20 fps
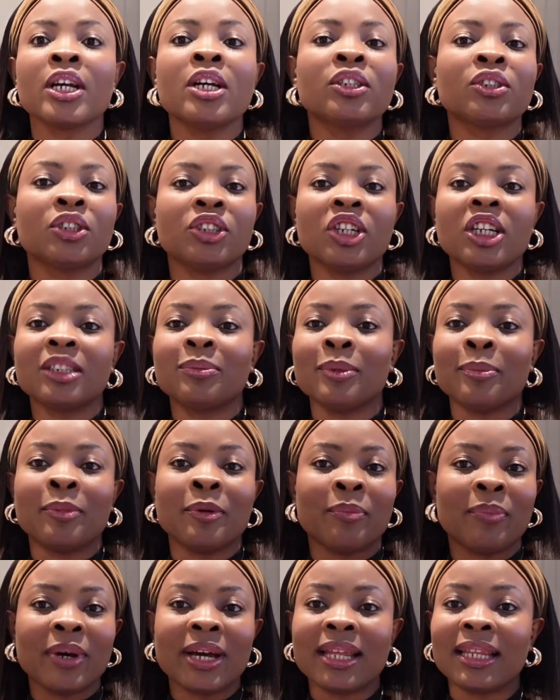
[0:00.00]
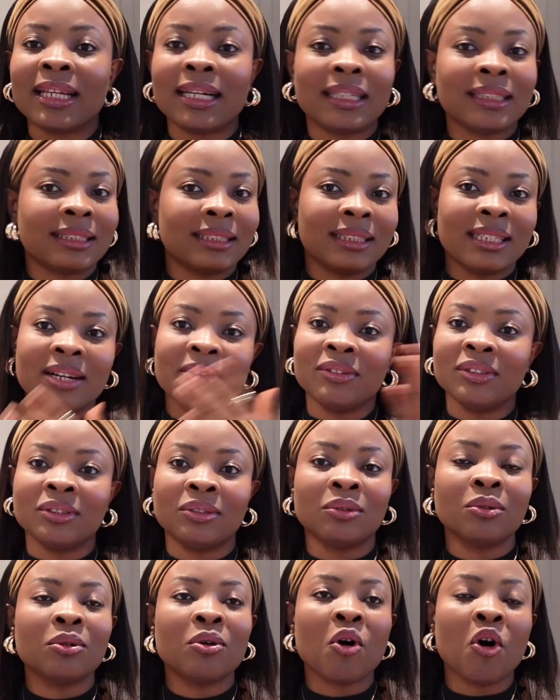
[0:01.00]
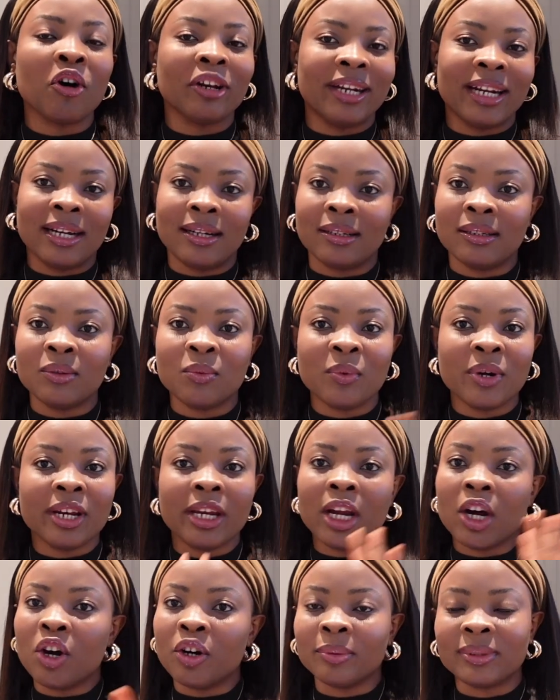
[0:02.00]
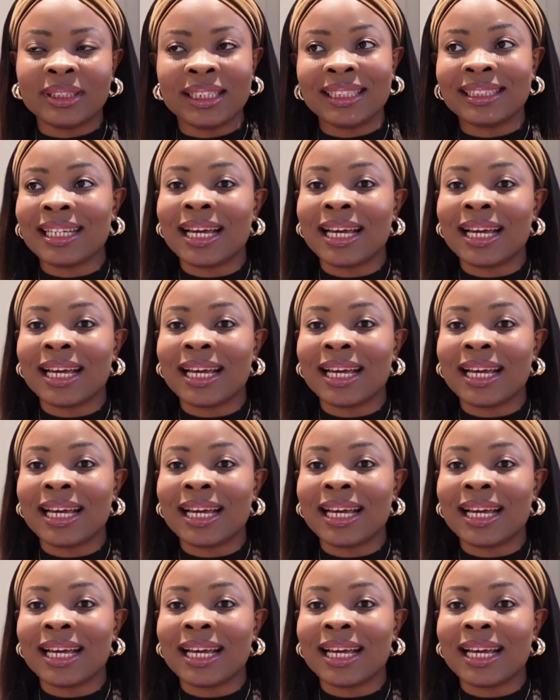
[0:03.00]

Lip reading: So just be prepared that there is no order when you're upstairs.